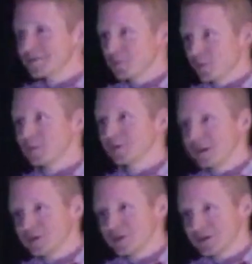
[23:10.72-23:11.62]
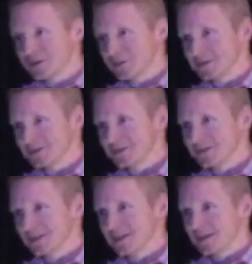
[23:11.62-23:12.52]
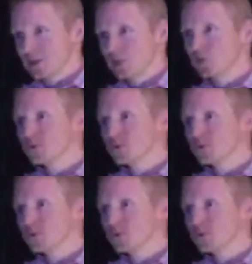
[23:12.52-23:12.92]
for relationships. You will